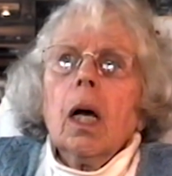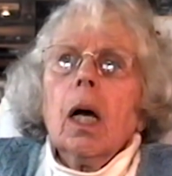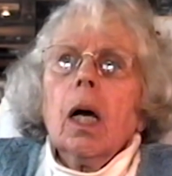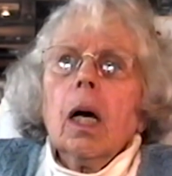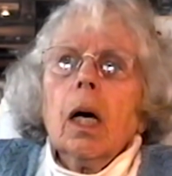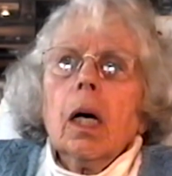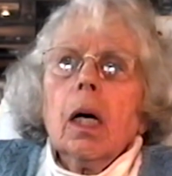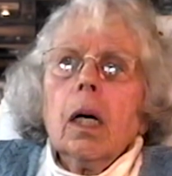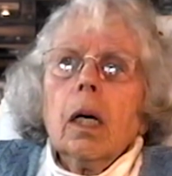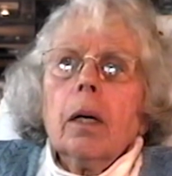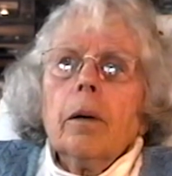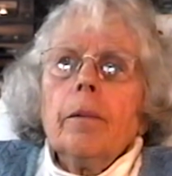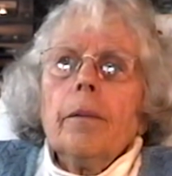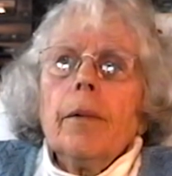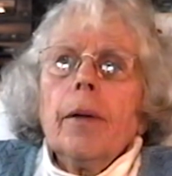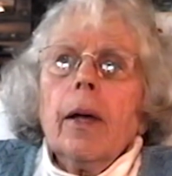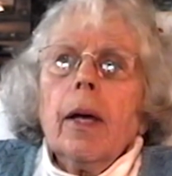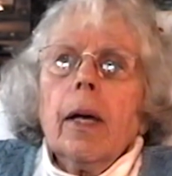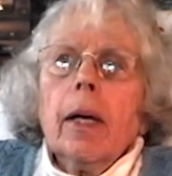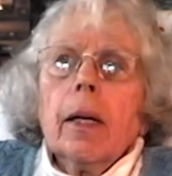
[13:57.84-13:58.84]

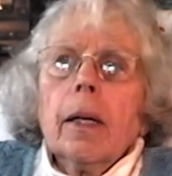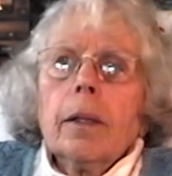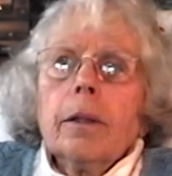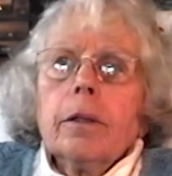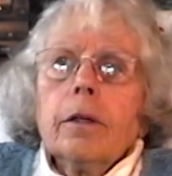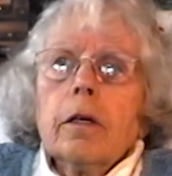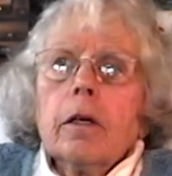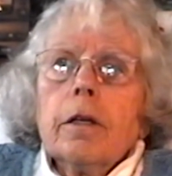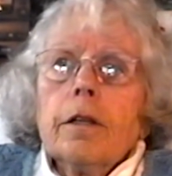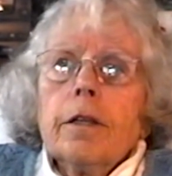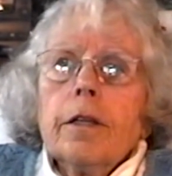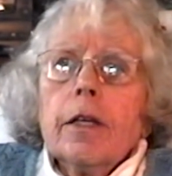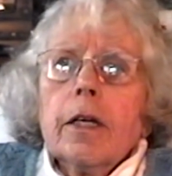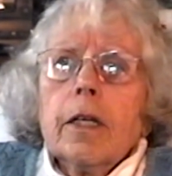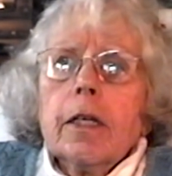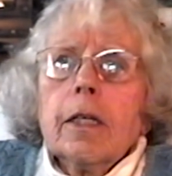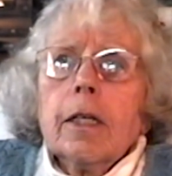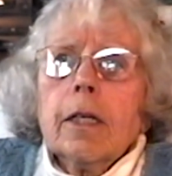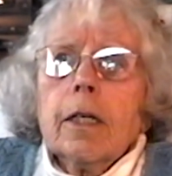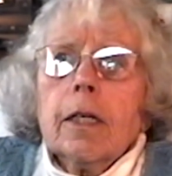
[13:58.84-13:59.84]
And
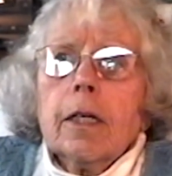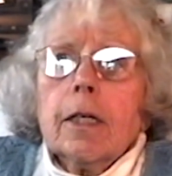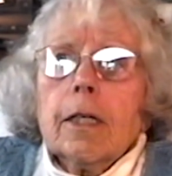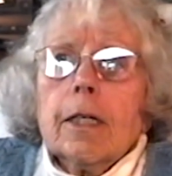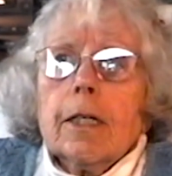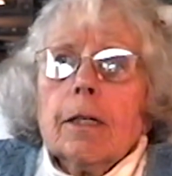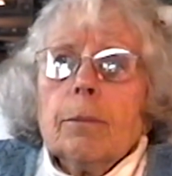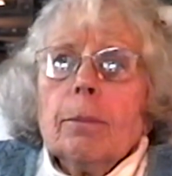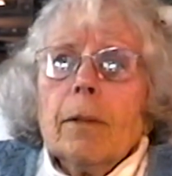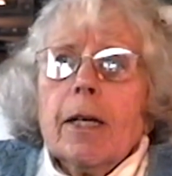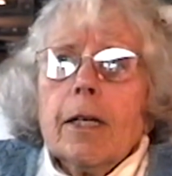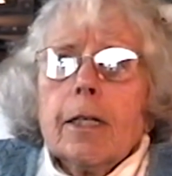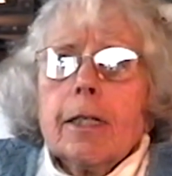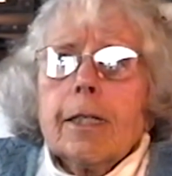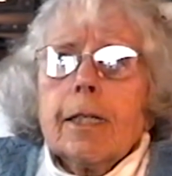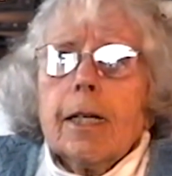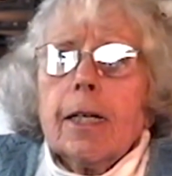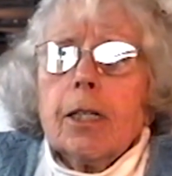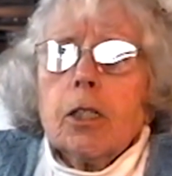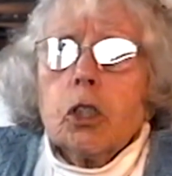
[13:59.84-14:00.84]
then
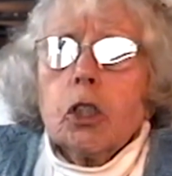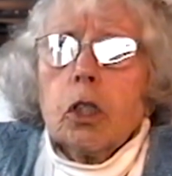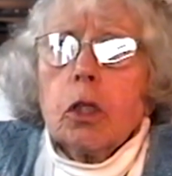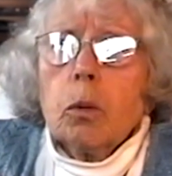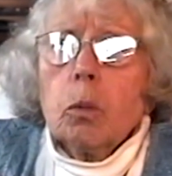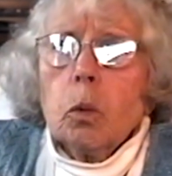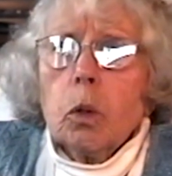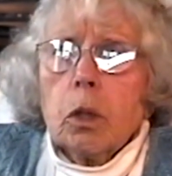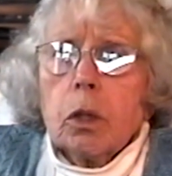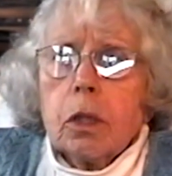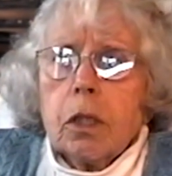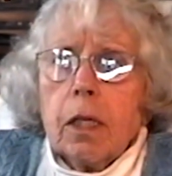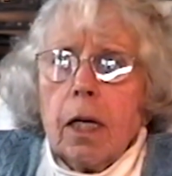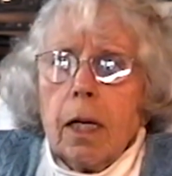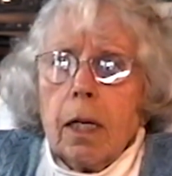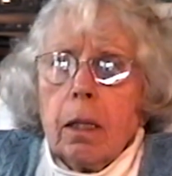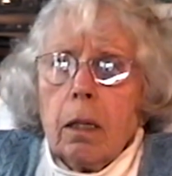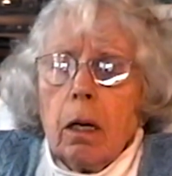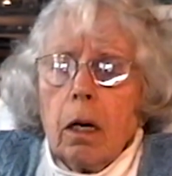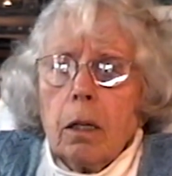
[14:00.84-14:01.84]
meditation will
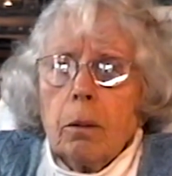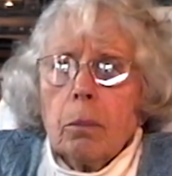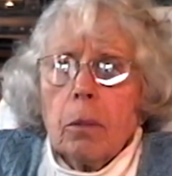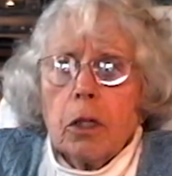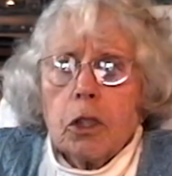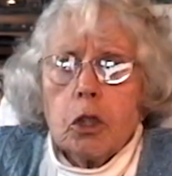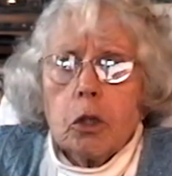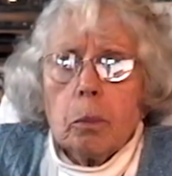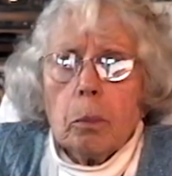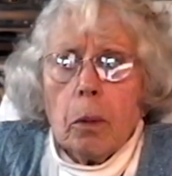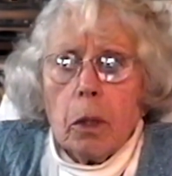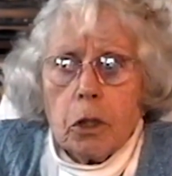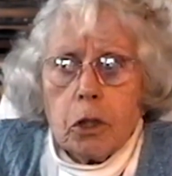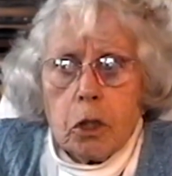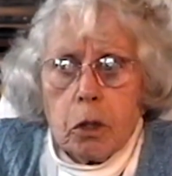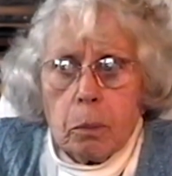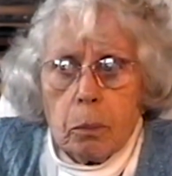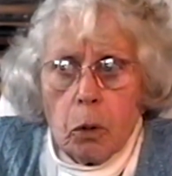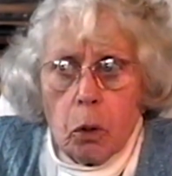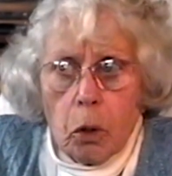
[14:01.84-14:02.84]
take on much,
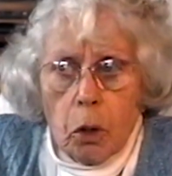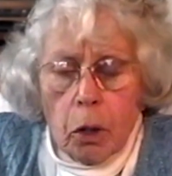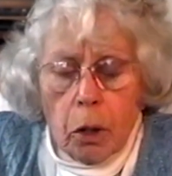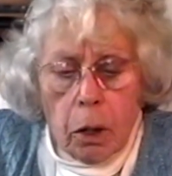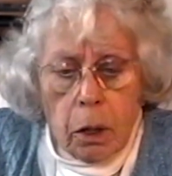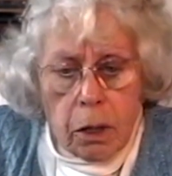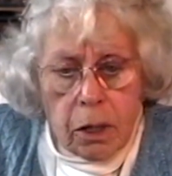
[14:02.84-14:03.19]
much more